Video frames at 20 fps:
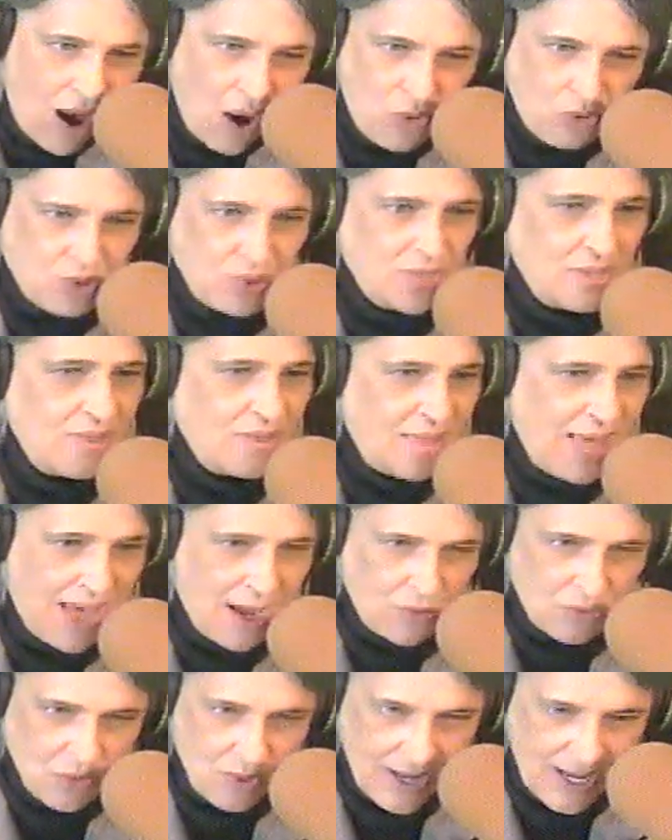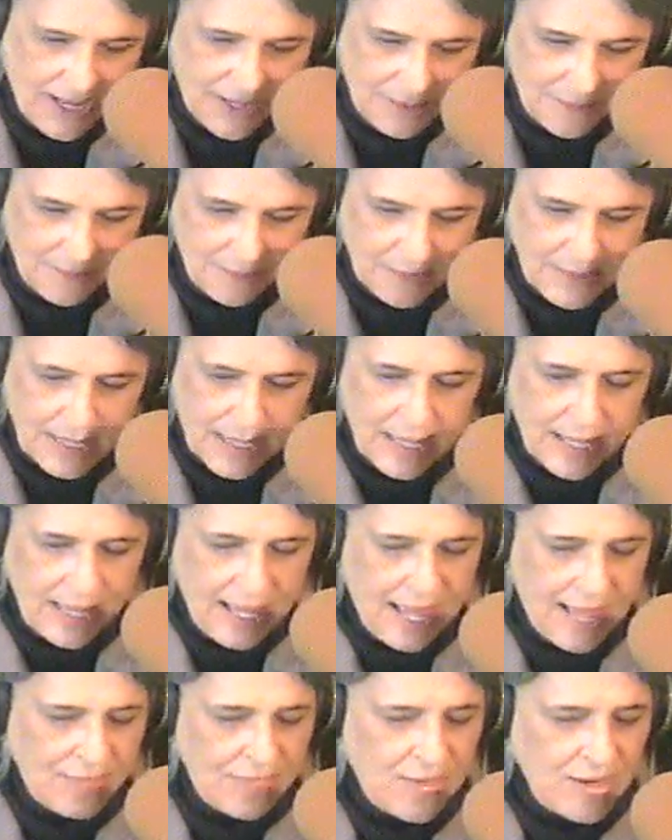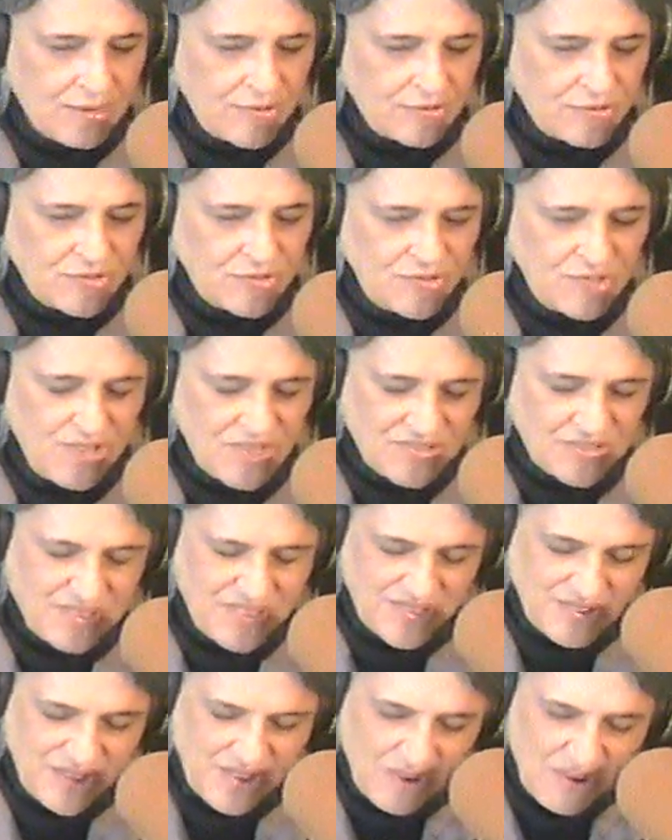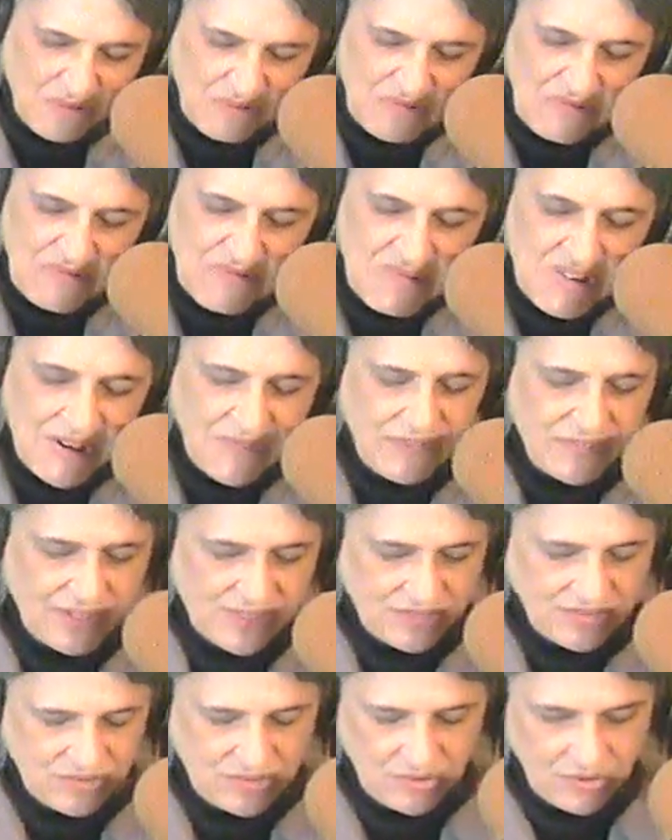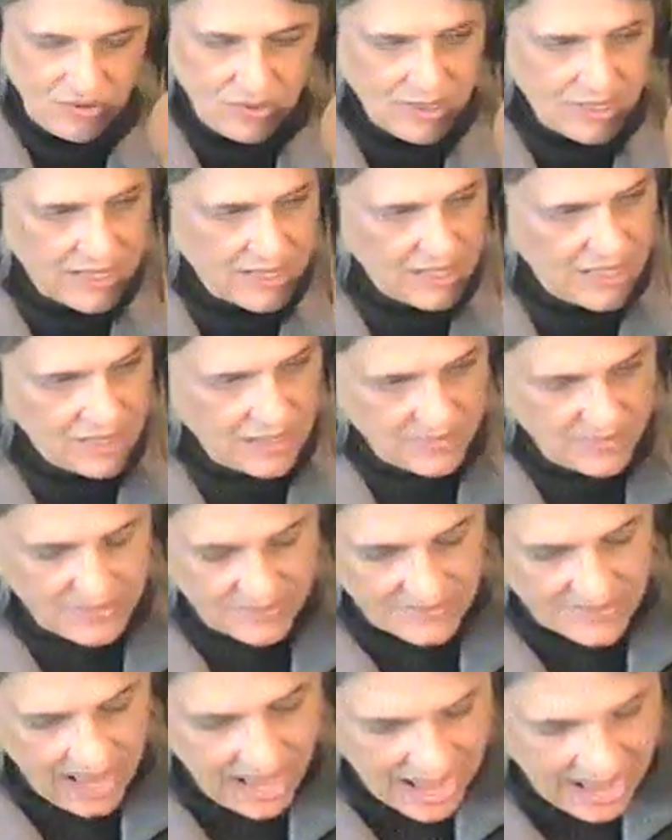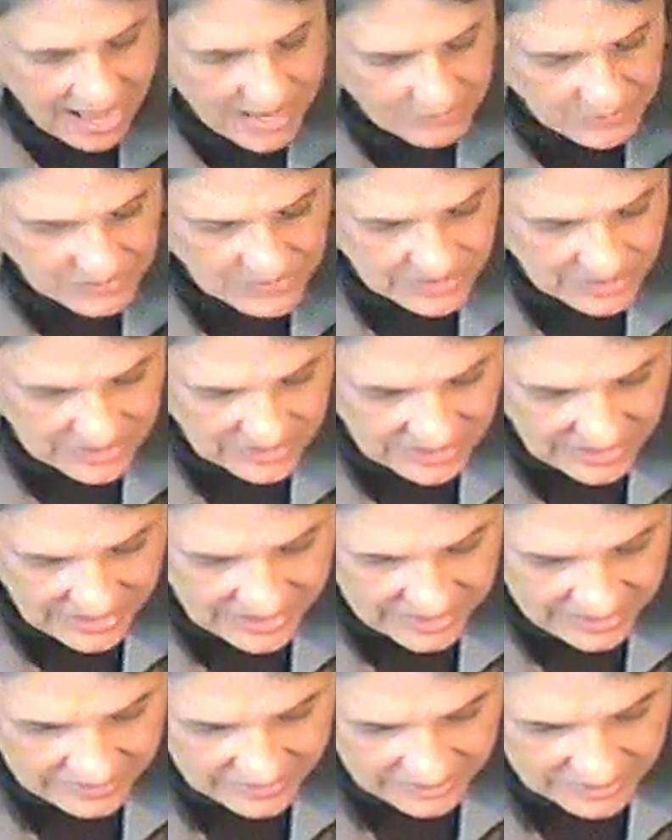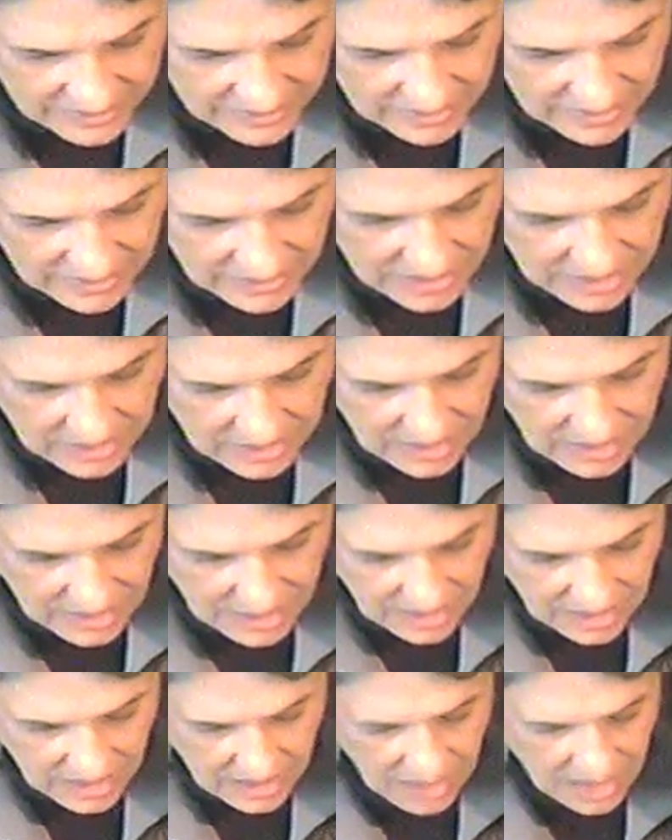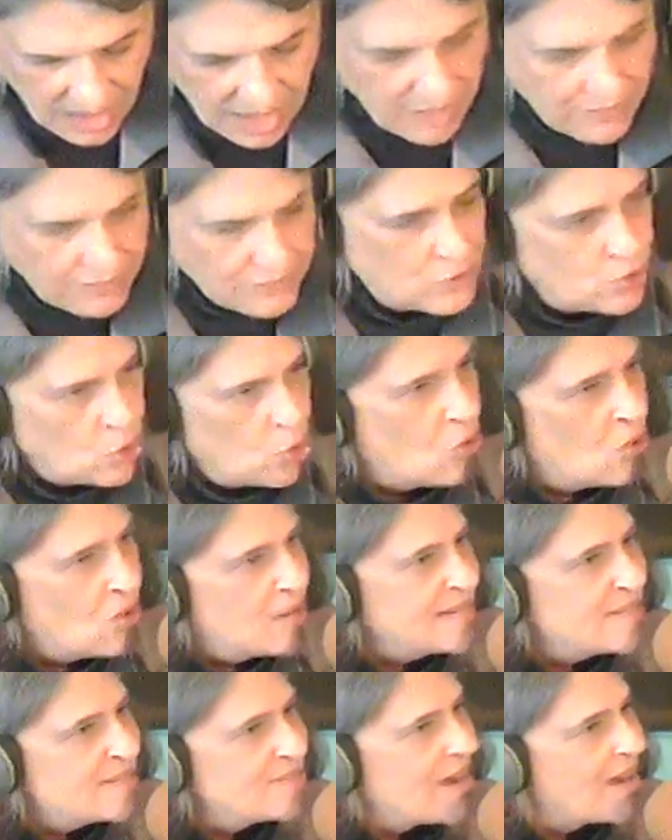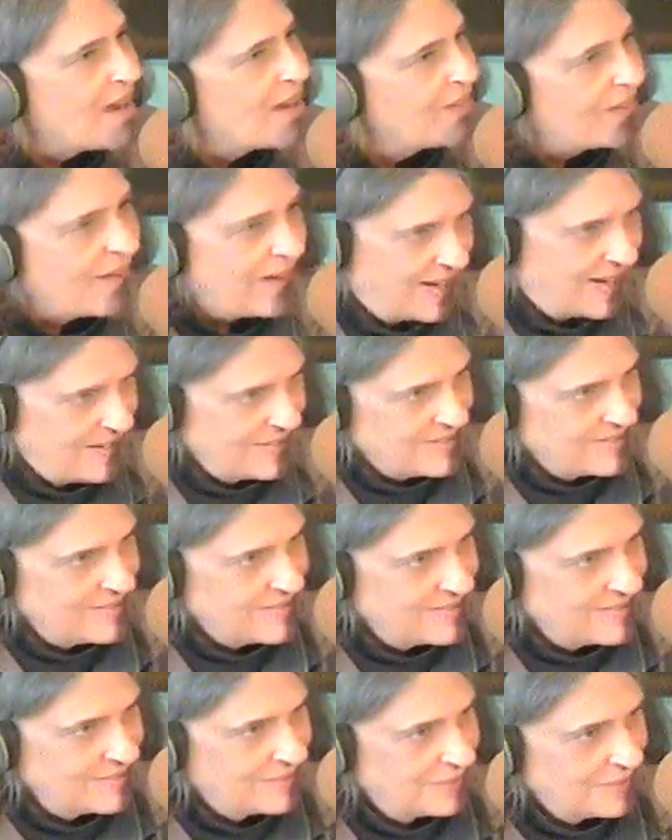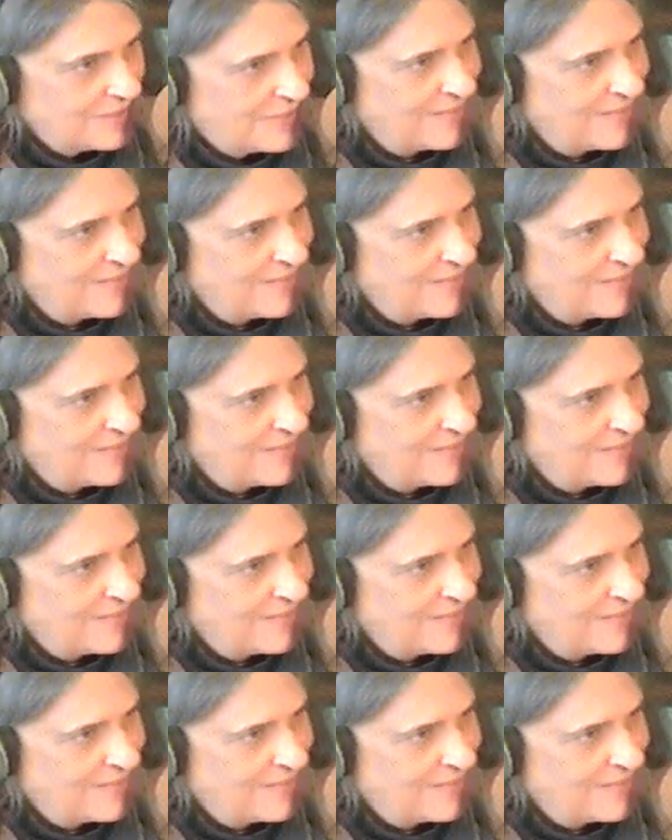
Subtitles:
out that way. And there's just this horrific story in the Times today of Toys R Us.